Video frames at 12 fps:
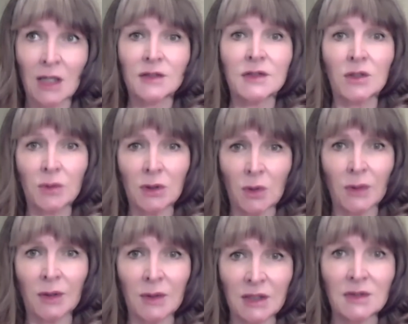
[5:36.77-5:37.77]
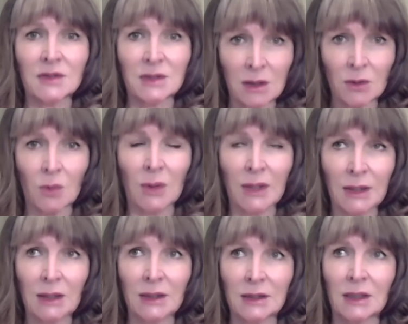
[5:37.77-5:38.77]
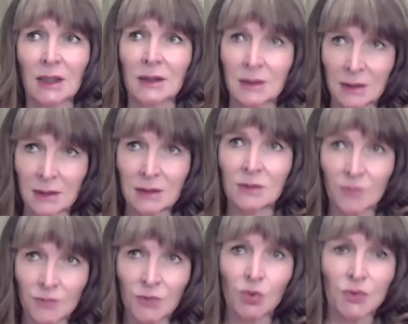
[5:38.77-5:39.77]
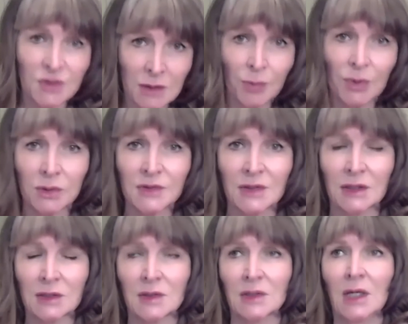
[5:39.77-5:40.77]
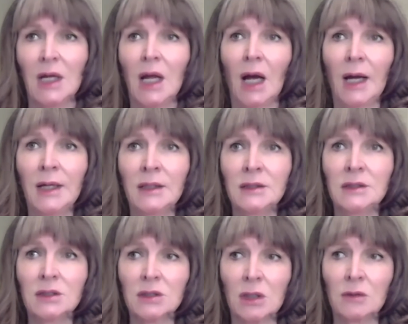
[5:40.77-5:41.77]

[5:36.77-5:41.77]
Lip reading: So Aquarians quite like their thoughts in boxes and